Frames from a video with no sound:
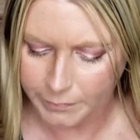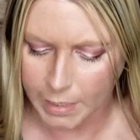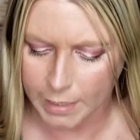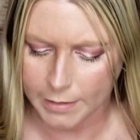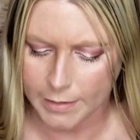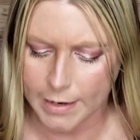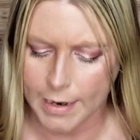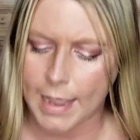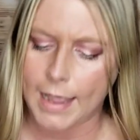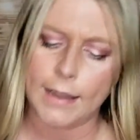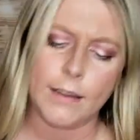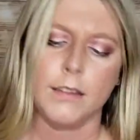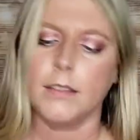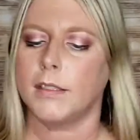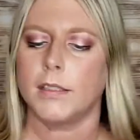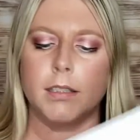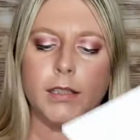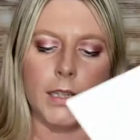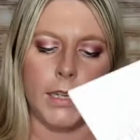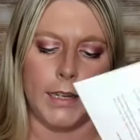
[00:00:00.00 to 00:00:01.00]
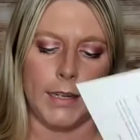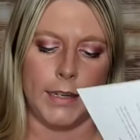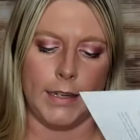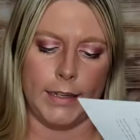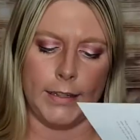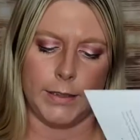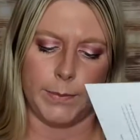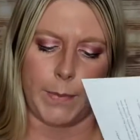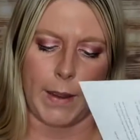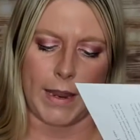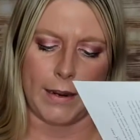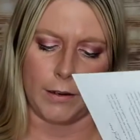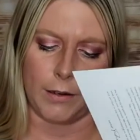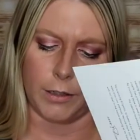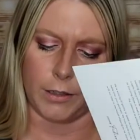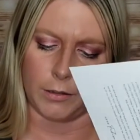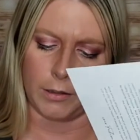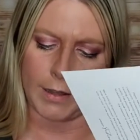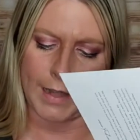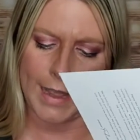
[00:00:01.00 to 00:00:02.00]
Next is by
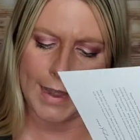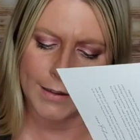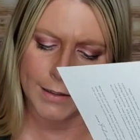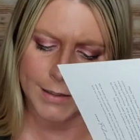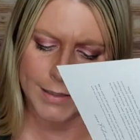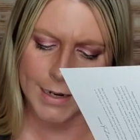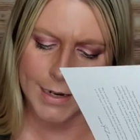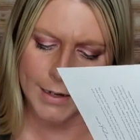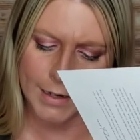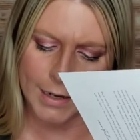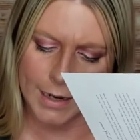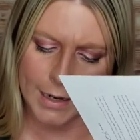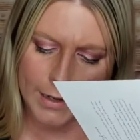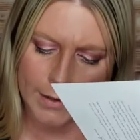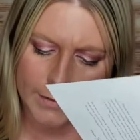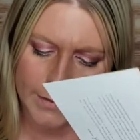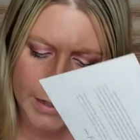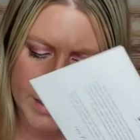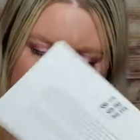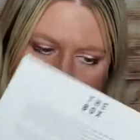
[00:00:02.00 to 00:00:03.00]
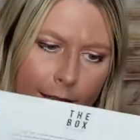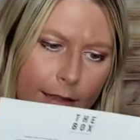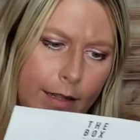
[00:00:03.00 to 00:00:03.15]
Galactic, and this